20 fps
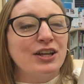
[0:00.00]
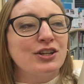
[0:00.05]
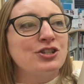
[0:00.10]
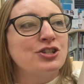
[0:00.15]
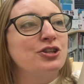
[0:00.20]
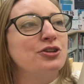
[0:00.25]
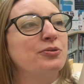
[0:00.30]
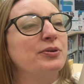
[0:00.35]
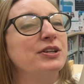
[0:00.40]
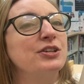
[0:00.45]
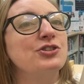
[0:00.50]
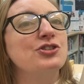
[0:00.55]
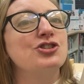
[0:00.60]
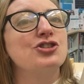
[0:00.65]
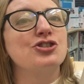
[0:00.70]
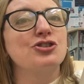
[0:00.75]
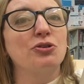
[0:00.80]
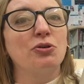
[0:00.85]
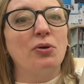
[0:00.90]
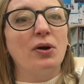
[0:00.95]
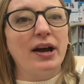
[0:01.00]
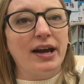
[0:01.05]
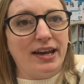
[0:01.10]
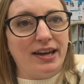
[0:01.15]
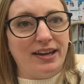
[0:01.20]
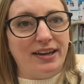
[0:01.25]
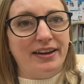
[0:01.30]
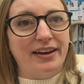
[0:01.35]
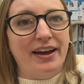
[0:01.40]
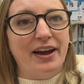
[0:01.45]
to
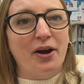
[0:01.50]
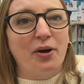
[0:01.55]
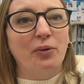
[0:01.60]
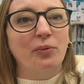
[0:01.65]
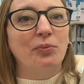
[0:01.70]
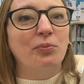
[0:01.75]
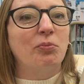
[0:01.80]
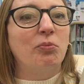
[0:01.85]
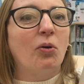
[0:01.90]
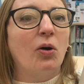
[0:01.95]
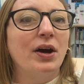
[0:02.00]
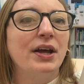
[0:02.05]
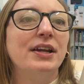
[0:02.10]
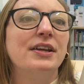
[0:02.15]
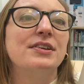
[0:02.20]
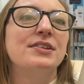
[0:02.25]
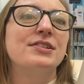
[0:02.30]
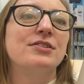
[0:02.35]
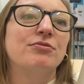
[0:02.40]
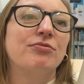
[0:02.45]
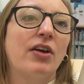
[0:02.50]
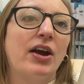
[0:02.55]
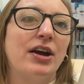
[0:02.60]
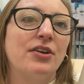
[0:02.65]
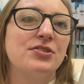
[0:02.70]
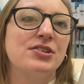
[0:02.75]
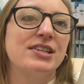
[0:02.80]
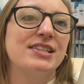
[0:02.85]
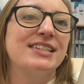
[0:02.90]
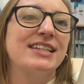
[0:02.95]
enjoy what is
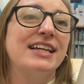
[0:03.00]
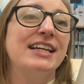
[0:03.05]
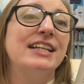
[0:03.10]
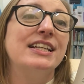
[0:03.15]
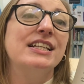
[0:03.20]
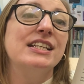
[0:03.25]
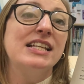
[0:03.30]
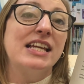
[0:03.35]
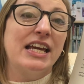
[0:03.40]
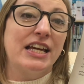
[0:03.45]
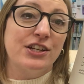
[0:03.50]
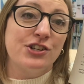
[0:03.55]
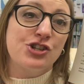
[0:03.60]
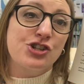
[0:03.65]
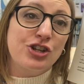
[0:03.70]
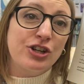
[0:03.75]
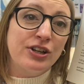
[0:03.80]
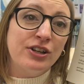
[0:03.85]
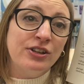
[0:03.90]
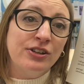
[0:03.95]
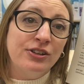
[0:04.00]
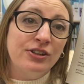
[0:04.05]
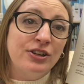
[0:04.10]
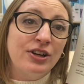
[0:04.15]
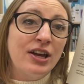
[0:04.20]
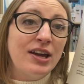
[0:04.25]
around us in nature